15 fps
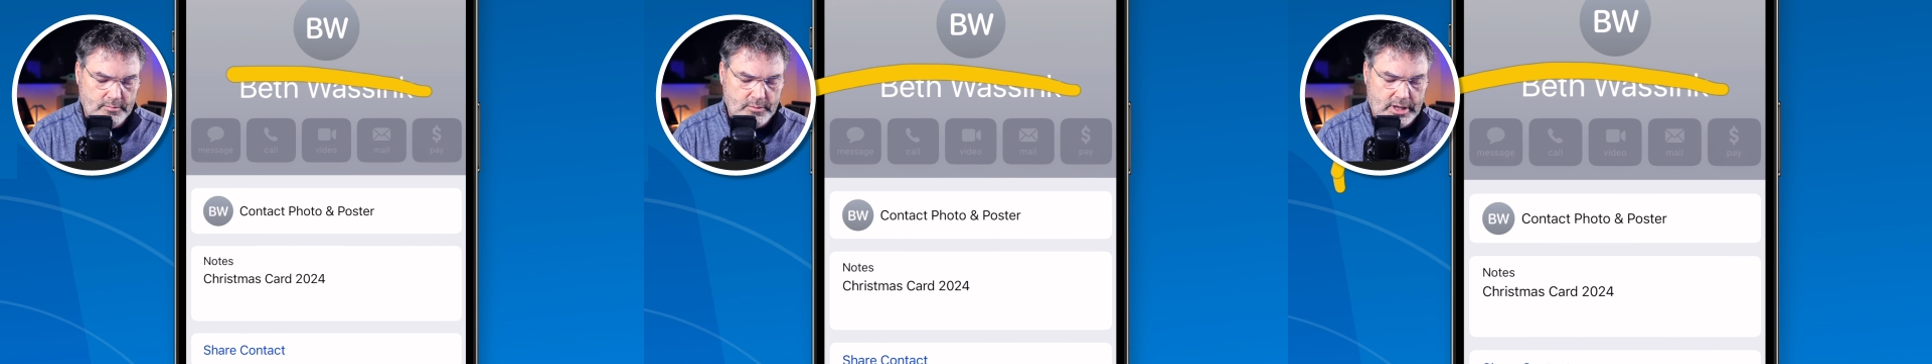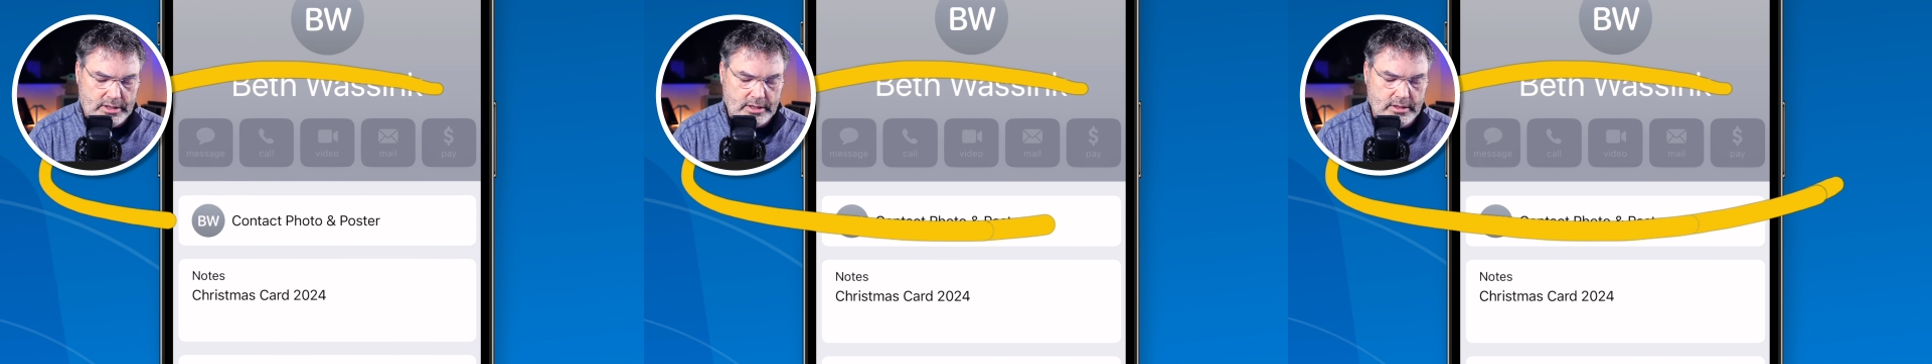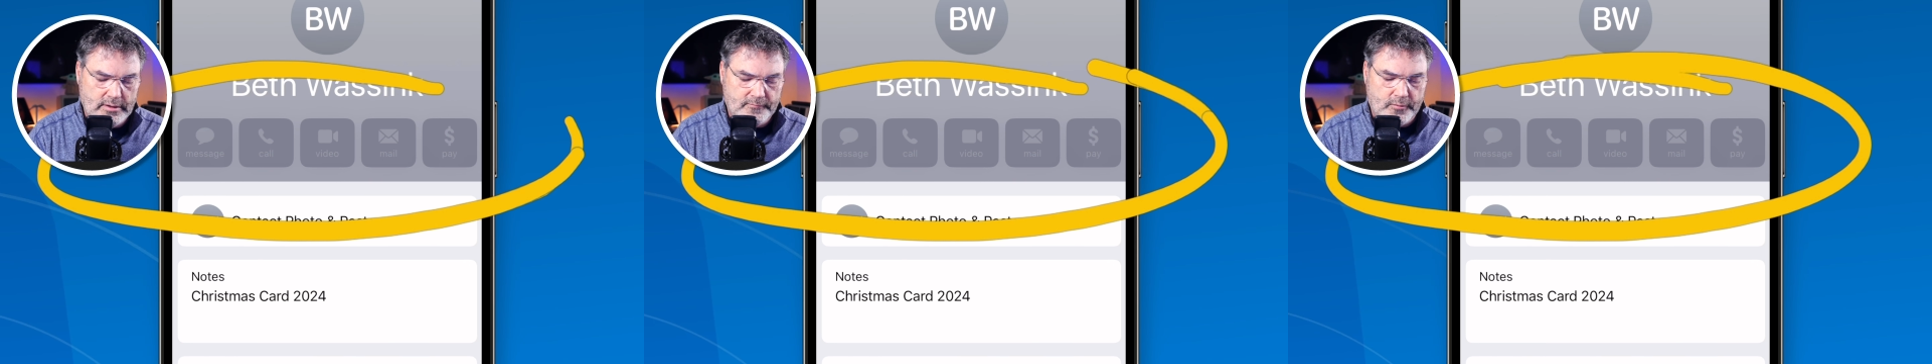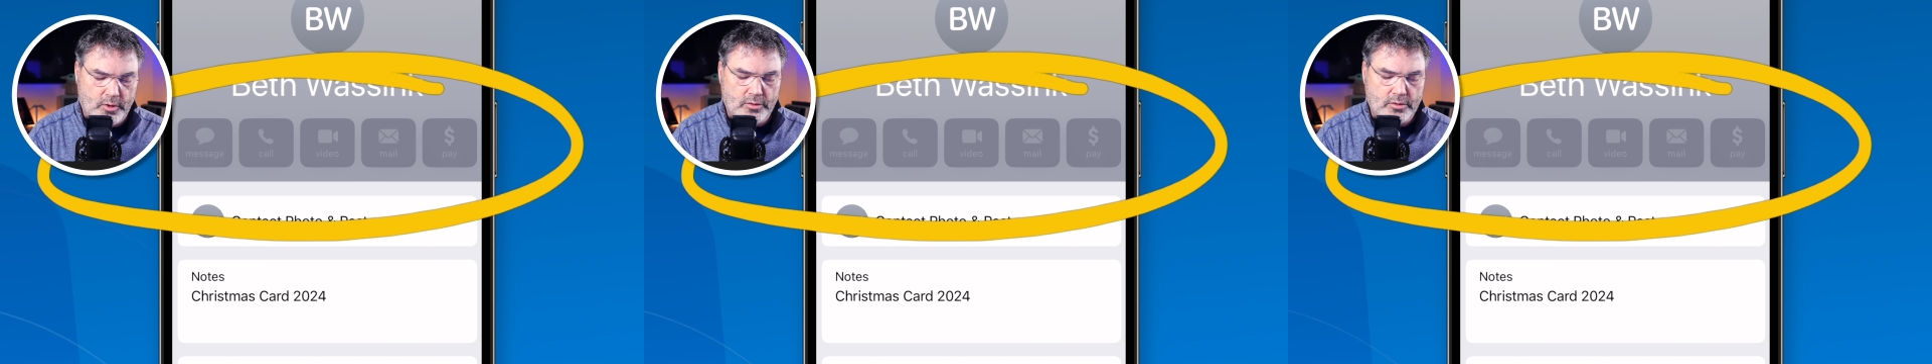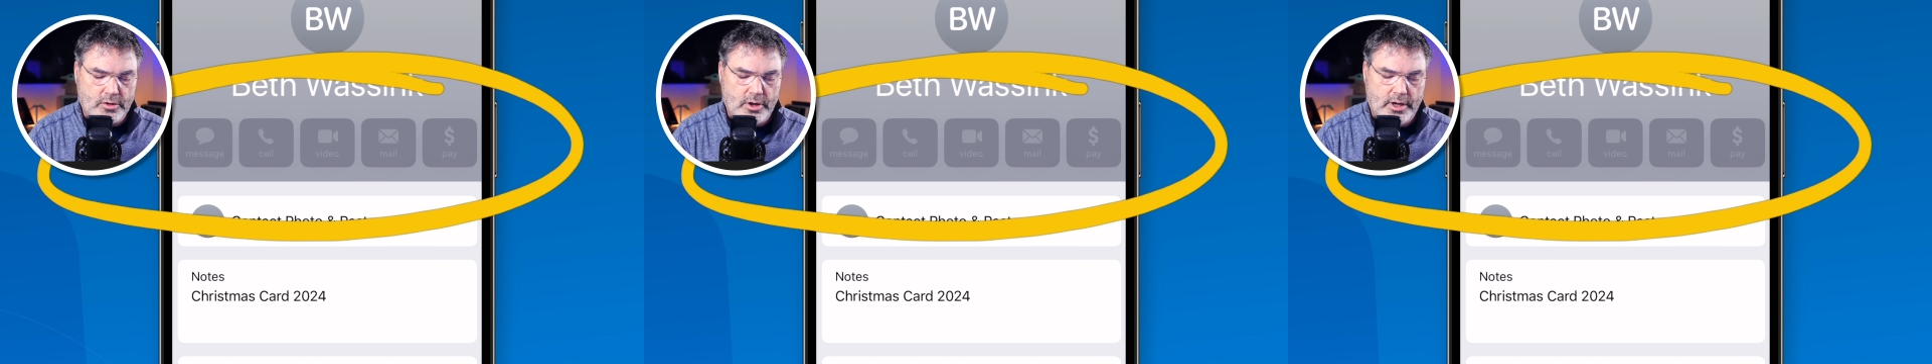make any
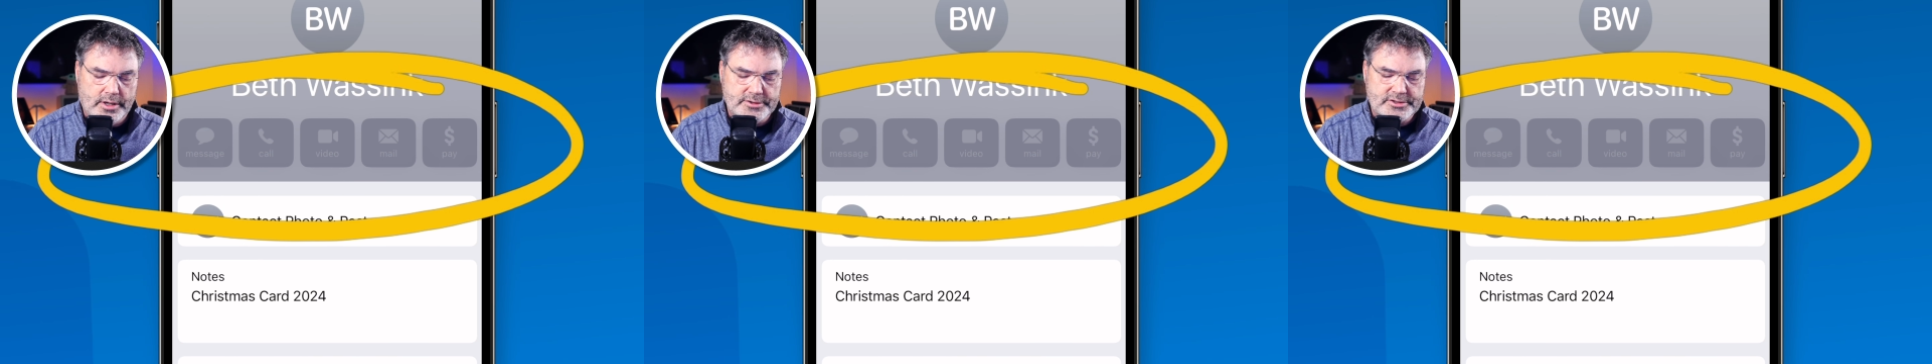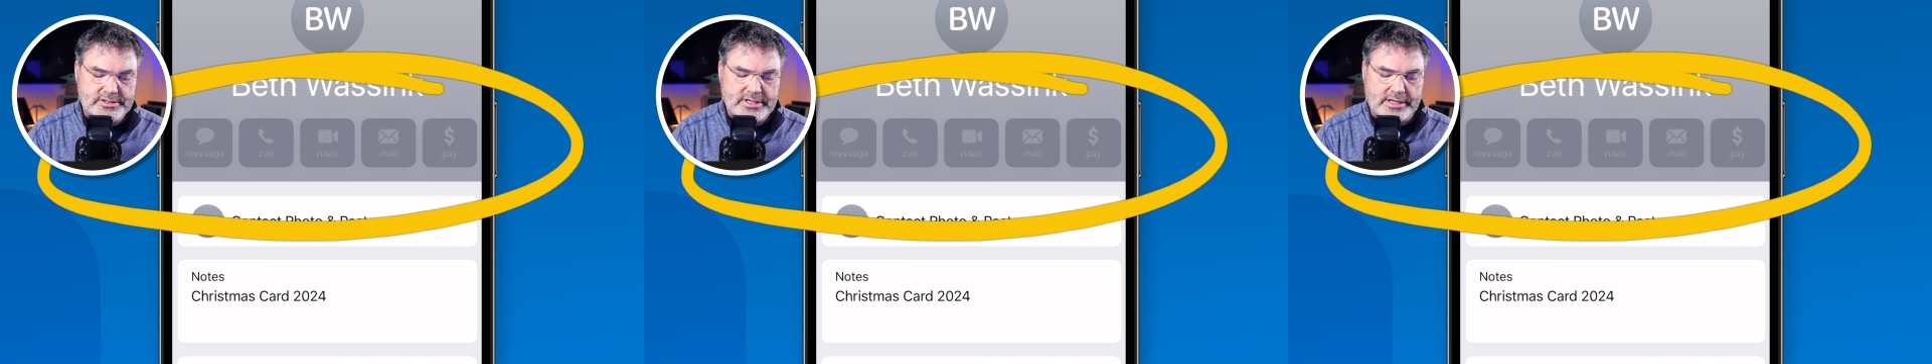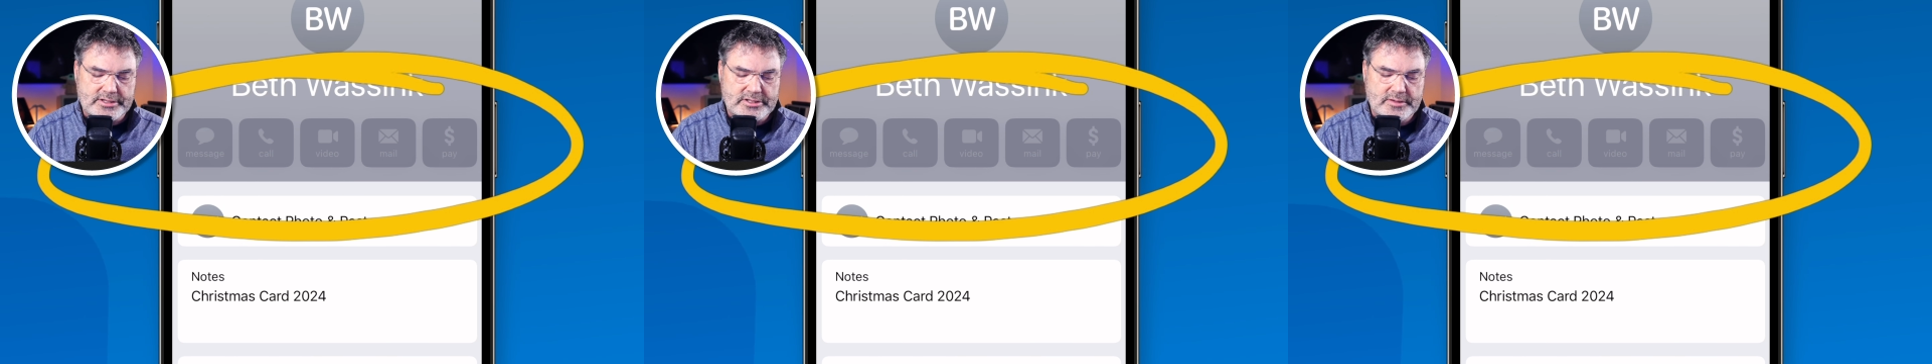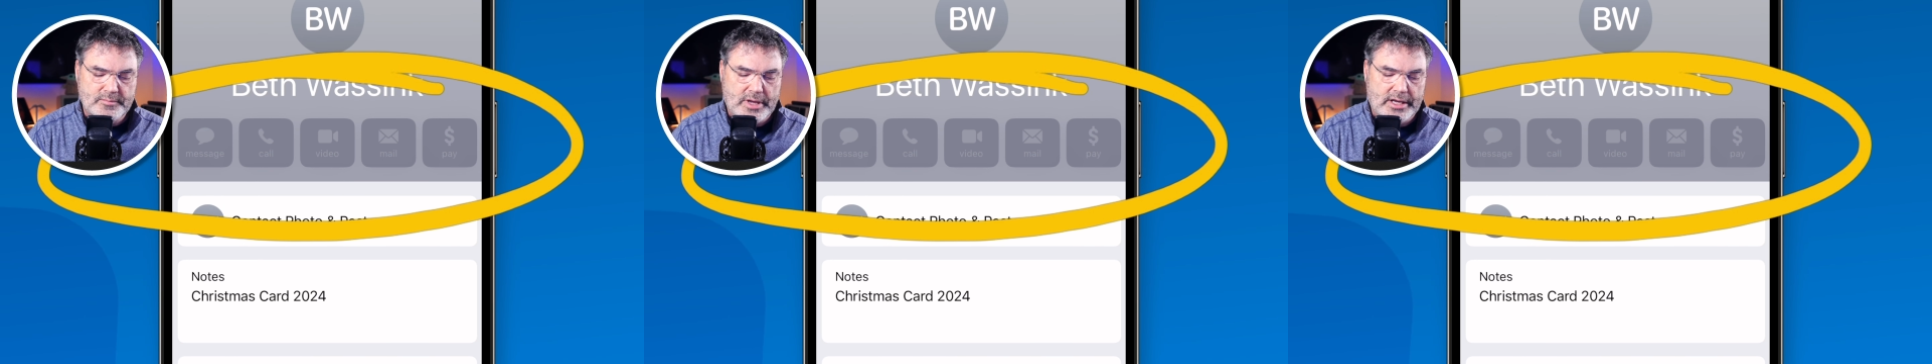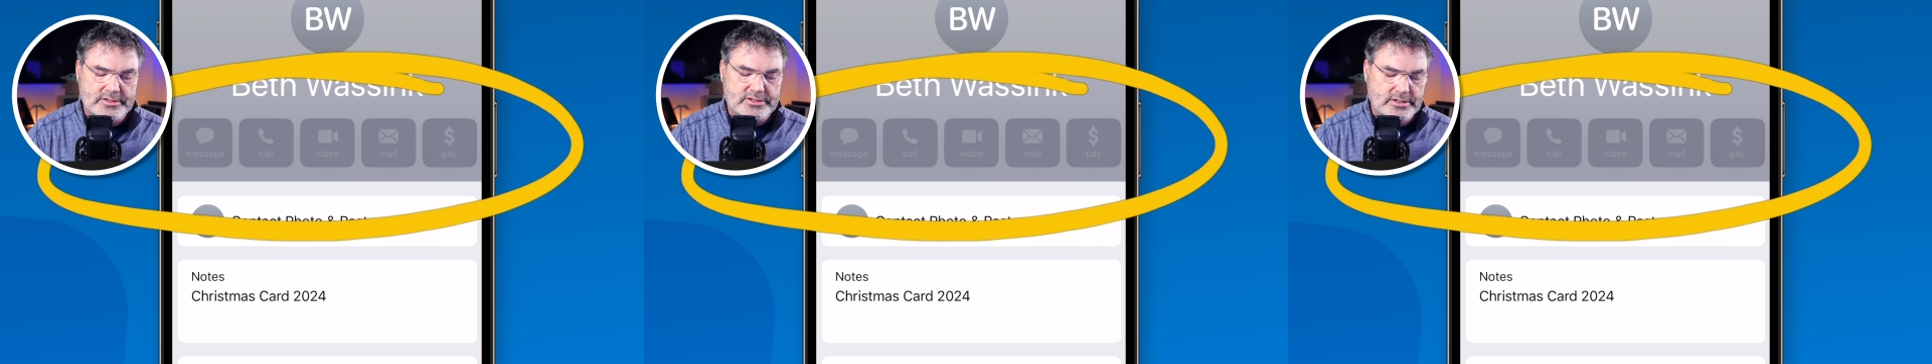phone calls, text a
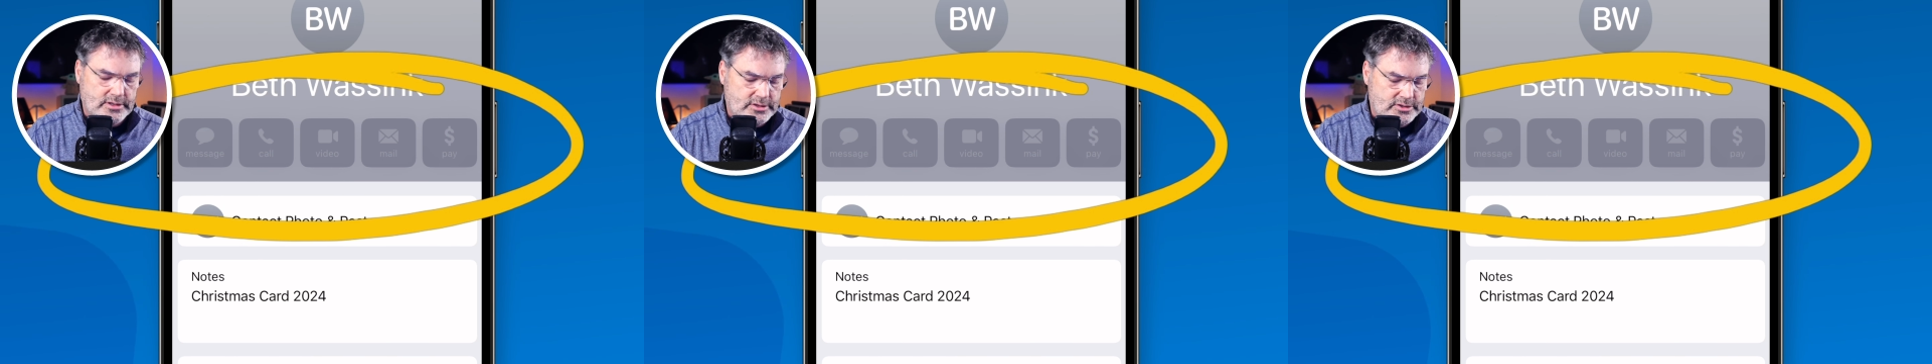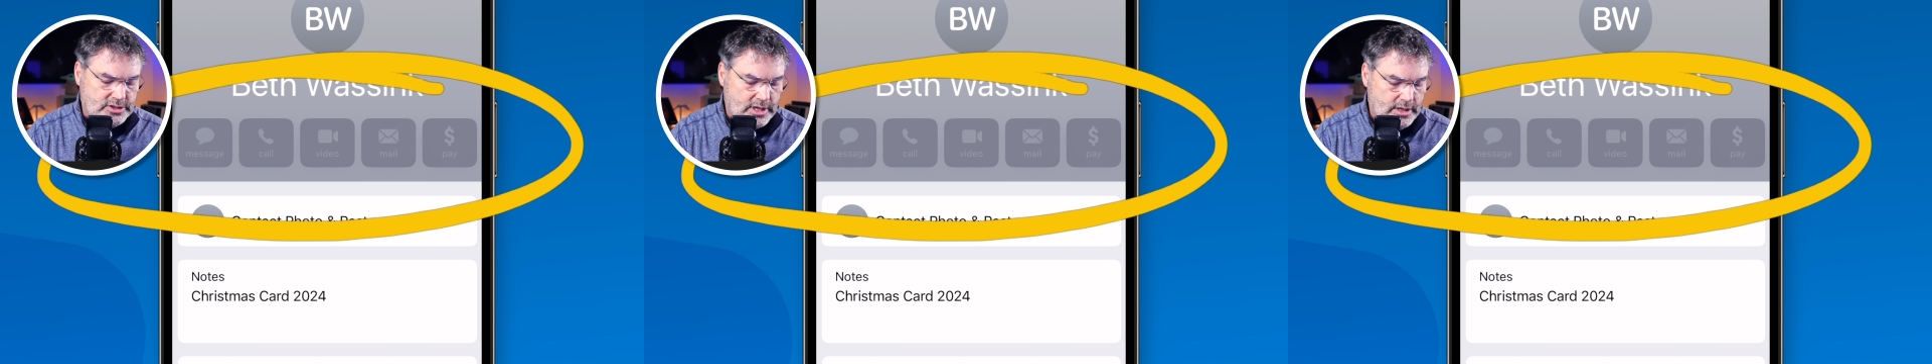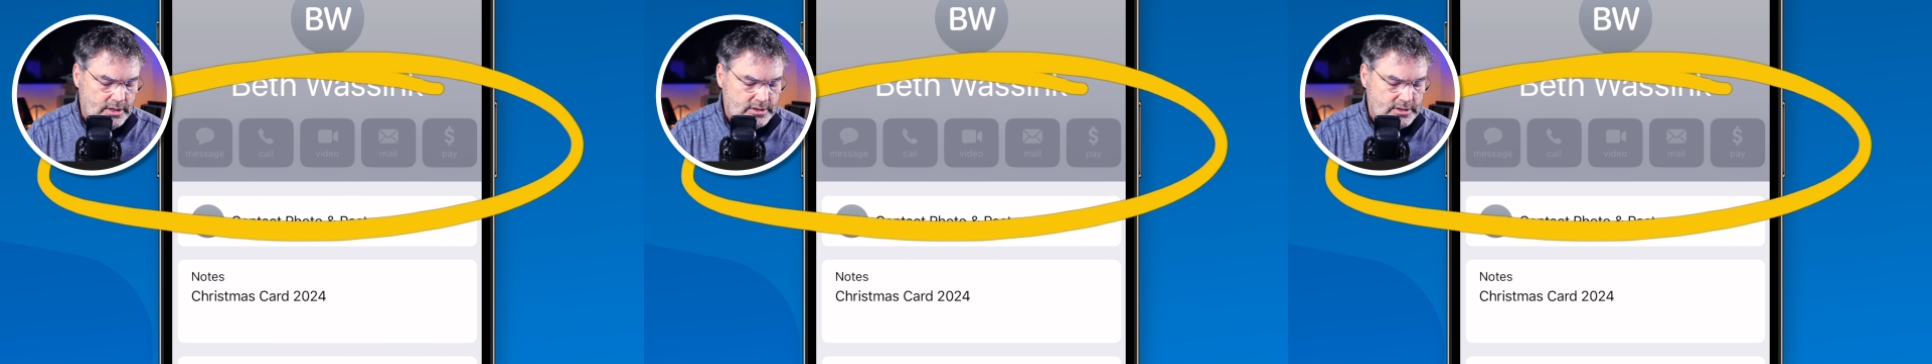message,